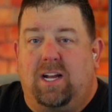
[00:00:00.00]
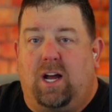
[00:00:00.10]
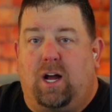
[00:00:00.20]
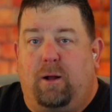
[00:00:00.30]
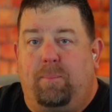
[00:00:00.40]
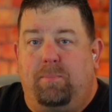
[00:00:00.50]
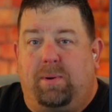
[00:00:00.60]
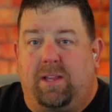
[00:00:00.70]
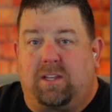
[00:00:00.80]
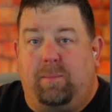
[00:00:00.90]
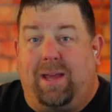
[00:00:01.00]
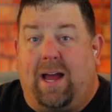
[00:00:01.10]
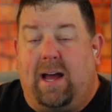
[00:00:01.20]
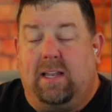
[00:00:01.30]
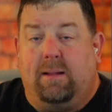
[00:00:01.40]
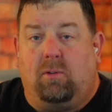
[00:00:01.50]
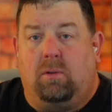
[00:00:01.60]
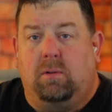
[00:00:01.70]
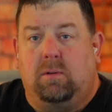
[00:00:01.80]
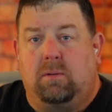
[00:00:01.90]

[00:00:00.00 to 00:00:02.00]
but it's going to be a high level